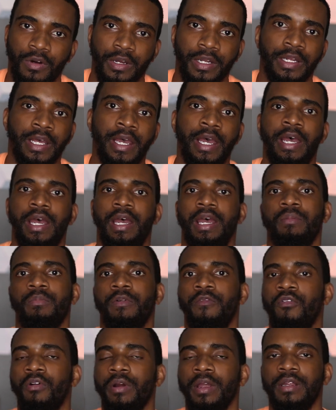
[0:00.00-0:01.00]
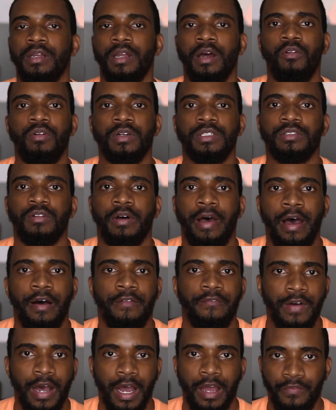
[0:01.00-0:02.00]
one. And before you know it, you'll
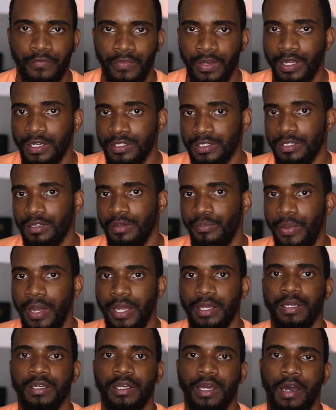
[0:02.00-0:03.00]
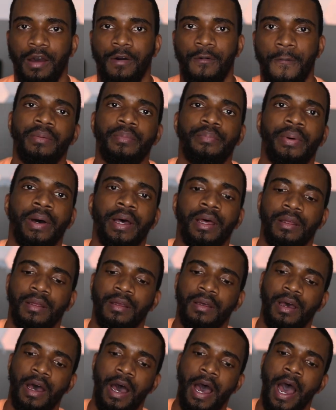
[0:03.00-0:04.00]
have five figures in the bank account.
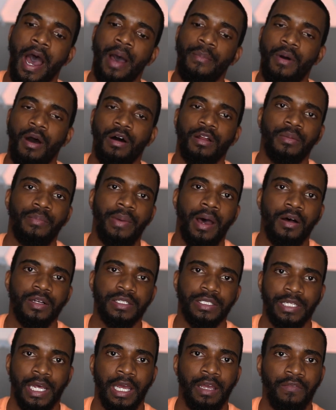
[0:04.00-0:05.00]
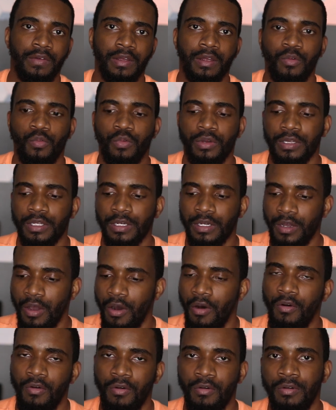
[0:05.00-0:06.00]
But I'm all about saving with a
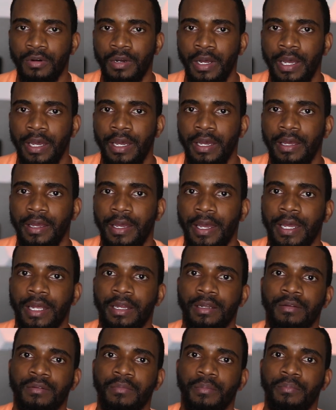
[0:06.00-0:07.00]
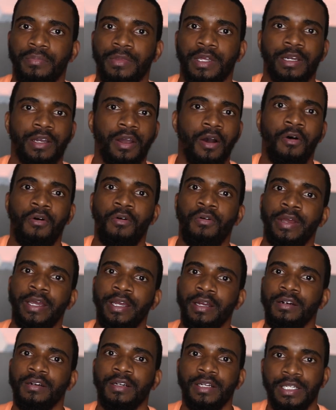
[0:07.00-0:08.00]
goal, and the goal
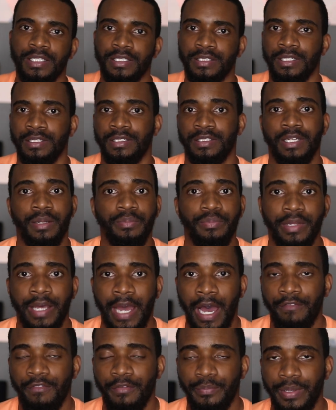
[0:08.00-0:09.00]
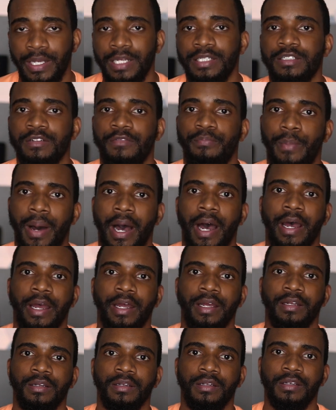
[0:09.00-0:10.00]
here is to simply have a peace of
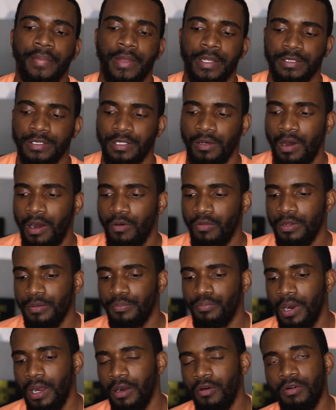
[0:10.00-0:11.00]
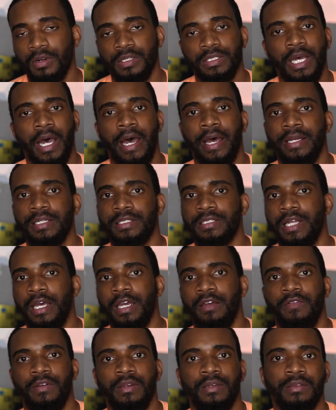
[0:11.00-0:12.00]
mind. So I would prioritize
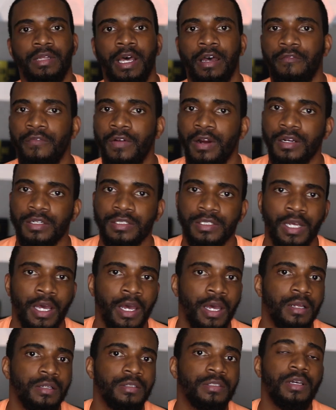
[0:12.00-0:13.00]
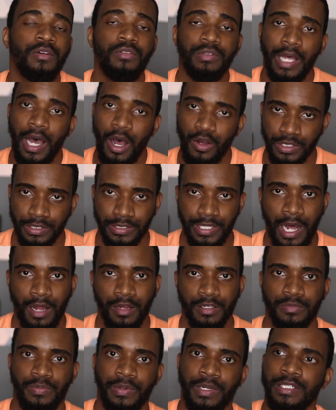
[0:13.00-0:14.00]
saving that first
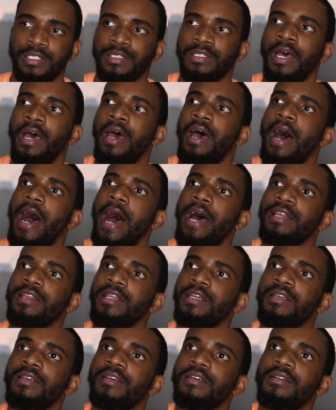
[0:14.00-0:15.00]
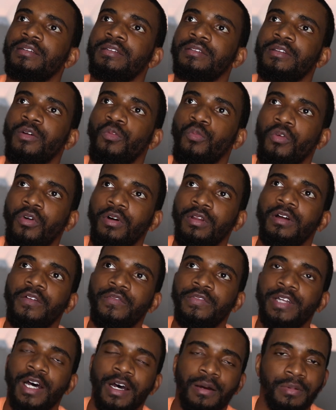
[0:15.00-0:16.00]
$2,000 because I think the rule
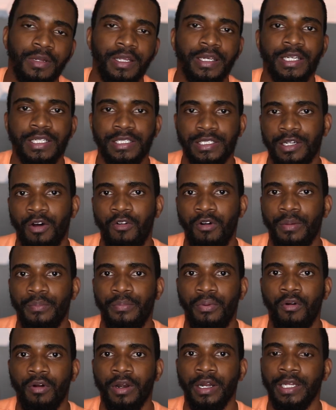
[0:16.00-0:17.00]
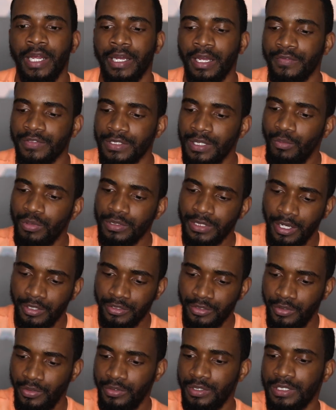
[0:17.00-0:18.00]
of doubling is so important. Like if someone
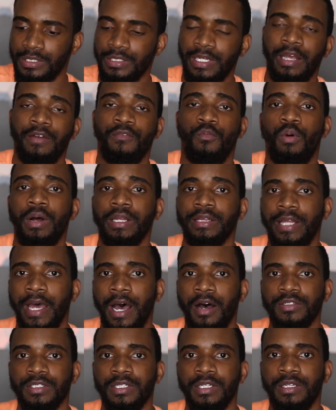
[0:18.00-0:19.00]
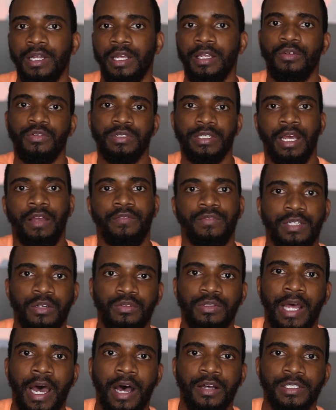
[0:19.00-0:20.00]
tells you you should save 1000 and you save
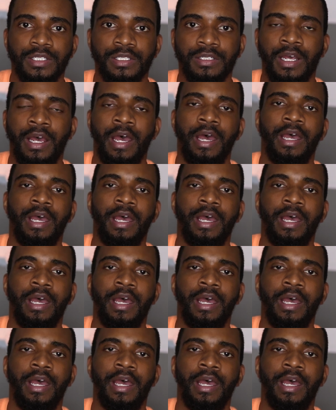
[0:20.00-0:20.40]
2000,